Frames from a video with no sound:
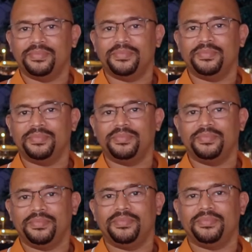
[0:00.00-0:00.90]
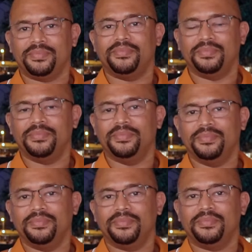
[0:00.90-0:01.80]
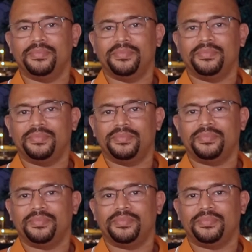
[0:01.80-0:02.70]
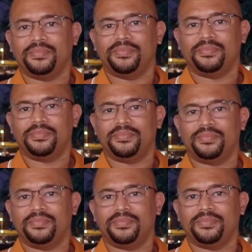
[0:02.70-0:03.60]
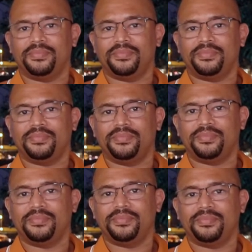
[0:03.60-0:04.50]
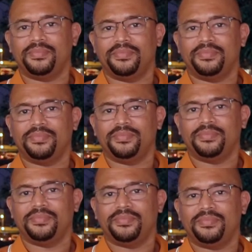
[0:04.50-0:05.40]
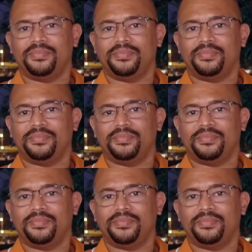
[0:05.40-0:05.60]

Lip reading: (silent)